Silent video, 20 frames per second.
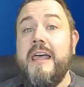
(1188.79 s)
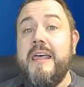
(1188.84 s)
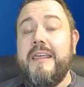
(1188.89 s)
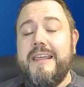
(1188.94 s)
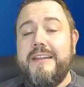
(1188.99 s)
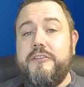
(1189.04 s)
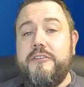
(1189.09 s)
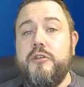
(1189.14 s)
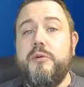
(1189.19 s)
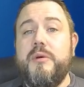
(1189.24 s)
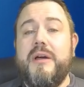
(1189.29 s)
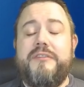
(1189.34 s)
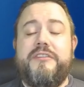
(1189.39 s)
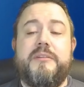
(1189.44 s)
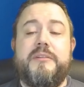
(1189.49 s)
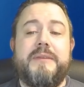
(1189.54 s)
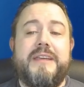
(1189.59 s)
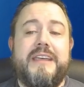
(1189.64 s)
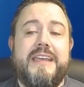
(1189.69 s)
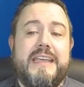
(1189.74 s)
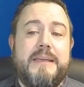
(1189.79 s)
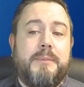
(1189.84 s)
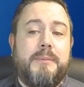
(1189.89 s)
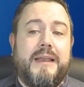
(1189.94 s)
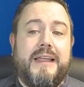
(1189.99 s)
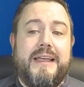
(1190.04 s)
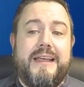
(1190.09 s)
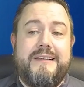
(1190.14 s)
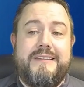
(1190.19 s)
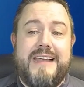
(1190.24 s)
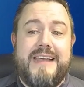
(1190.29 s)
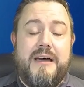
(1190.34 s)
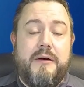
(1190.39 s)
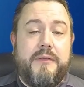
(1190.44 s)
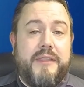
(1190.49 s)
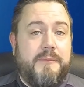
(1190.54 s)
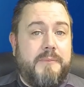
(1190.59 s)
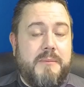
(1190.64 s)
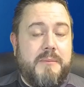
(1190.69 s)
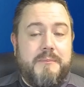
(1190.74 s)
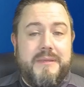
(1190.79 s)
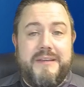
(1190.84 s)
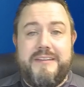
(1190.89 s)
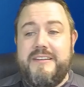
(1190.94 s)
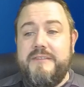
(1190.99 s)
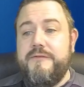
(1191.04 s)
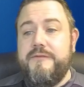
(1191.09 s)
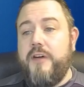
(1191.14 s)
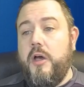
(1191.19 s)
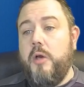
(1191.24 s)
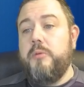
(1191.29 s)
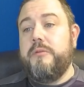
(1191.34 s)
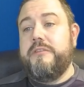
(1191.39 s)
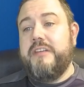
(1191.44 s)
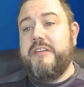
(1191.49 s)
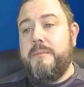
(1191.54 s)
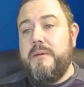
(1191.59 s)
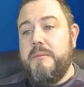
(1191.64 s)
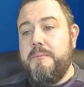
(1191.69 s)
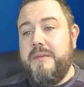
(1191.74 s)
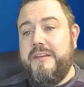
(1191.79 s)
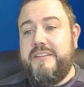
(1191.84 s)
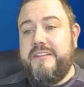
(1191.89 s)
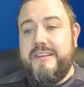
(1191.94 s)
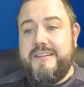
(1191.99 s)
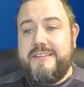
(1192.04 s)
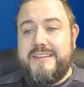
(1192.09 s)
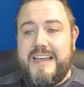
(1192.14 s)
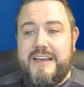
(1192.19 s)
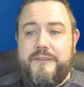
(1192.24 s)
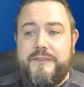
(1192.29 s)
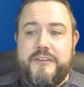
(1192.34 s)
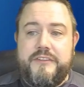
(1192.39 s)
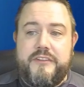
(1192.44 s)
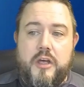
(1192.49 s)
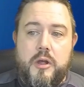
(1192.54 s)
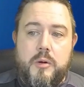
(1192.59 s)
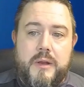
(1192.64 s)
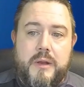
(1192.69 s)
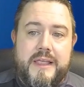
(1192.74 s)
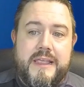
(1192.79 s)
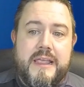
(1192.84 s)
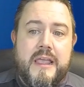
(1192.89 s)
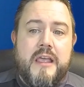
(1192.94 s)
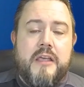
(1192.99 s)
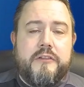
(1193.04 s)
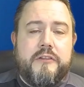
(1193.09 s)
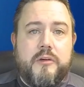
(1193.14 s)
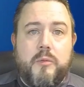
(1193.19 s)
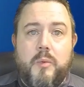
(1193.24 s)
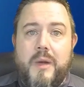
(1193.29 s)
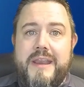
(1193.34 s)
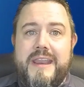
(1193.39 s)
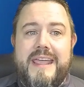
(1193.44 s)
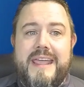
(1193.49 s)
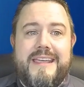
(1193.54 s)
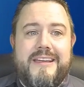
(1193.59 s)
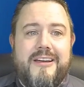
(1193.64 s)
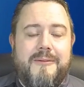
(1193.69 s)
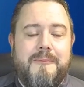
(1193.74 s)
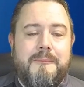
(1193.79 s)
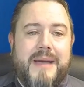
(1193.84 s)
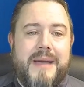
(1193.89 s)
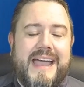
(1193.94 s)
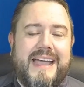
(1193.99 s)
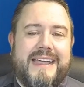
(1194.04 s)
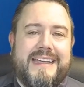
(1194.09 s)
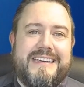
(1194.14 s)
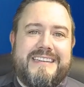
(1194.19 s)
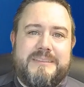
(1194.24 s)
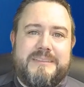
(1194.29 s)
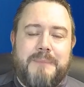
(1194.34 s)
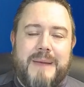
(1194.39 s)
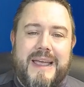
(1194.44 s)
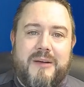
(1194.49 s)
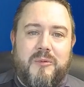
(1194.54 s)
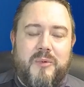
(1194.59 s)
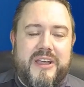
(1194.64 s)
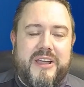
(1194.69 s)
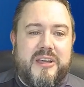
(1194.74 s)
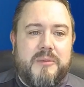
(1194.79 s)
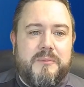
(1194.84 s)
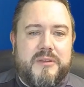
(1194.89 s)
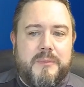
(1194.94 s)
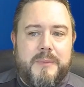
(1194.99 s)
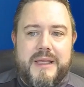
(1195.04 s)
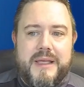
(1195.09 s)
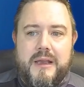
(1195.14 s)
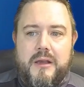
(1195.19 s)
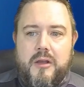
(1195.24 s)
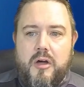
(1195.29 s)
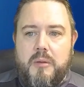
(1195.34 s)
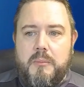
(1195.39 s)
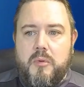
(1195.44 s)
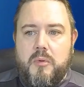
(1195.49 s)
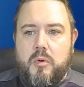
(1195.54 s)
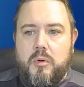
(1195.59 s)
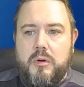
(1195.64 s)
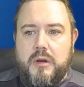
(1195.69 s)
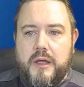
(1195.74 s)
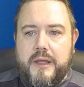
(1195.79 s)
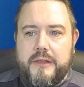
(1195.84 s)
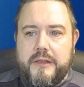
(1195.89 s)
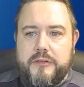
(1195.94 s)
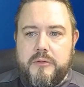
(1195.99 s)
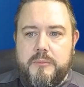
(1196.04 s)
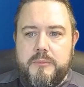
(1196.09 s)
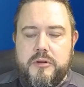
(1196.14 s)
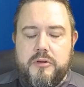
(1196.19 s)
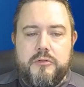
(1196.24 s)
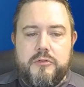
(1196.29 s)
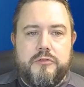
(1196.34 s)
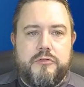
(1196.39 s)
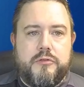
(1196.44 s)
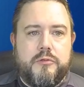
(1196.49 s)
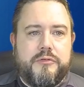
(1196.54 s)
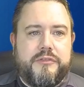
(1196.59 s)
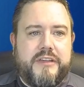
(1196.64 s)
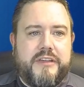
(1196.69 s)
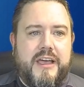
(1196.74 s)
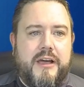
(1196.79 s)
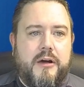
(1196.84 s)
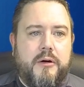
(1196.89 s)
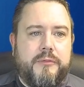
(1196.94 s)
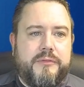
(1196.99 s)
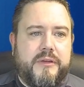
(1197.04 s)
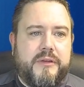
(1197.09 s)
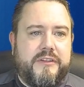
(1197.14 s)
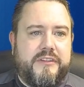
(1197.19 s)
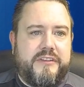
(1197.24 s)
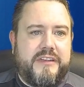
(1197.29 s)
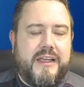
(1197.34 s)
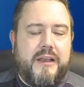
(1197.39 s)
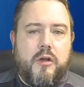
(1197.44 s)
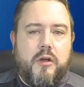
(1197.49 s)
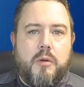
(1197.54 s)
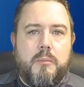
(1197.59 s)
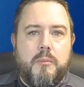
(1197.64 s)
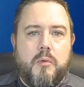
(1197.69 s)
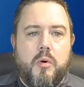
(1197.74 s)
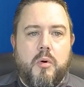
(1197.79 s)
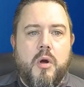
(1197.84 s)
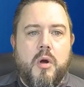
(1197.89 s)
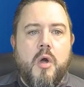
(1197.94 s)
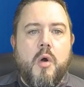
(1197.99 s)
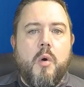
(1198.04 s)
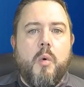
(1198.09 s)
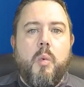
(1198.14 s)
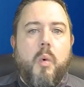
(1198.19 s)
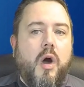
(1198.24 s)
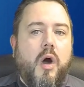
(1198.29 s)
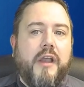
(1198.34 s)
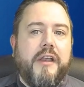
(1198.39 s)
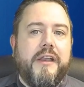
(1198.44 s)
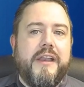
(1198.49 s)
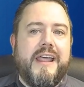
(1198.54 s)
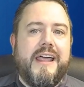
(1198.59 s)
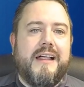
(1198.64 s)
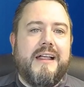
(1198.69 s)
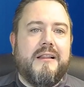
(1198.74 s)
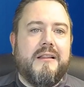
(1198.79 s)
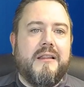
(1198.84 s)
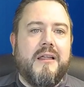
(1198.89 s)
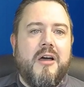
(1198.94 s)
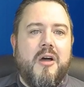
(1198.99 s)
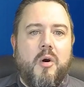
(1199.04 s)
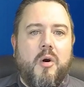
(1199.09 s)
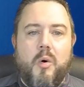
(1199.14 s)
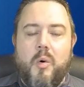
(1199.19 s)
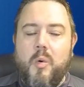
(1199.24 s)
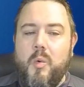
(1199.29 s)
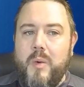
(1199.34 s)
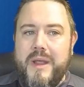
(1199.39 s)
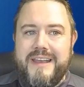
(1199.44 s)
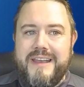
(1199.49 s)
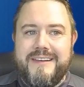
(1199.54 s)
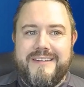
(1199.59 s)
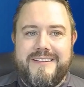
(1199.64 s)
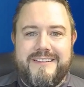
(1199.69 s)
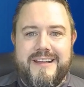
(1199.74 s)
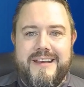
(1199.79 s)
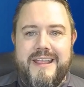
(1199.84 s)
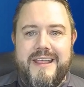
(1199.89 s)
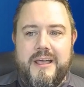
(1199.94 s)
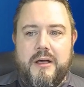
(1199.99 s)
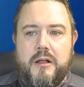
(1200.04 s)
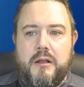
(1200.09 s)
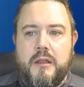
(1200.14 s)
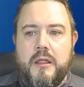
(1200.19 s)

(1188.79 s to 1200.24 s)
They do have some key players out. They've been missing Vokes. They've been missing Tavazoli, so when they come back, expect Wycombe to be a lot more like them usual selves and see a lot more 1-0 or wins to nil